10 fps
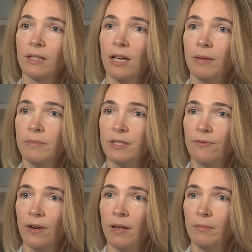comes
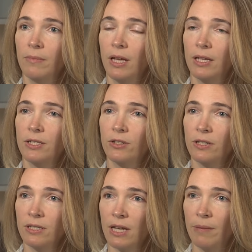from a
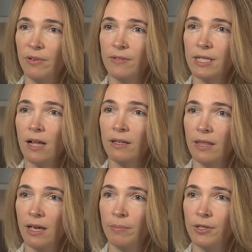certain type of cell in
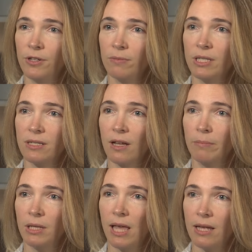the epidermis called
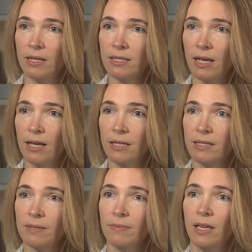
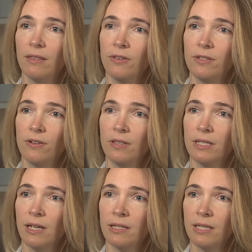melanocytes, and those are the
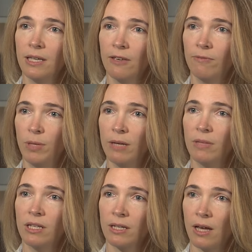cells that give
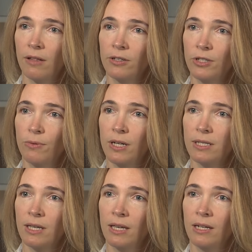pigment and color to our
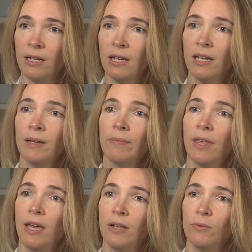skin.
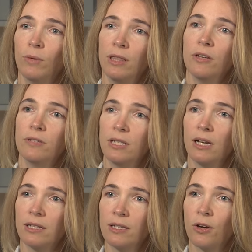And when those
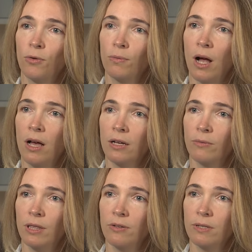cells go wrong,
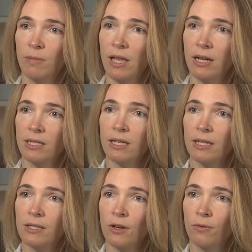when those
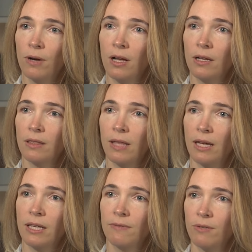melanocytes go wrong,
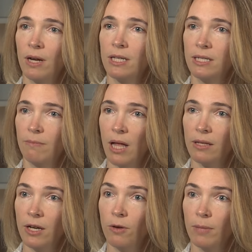that gives rise to
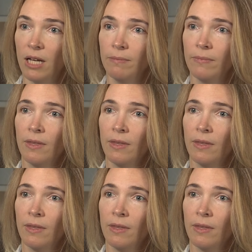melanoma.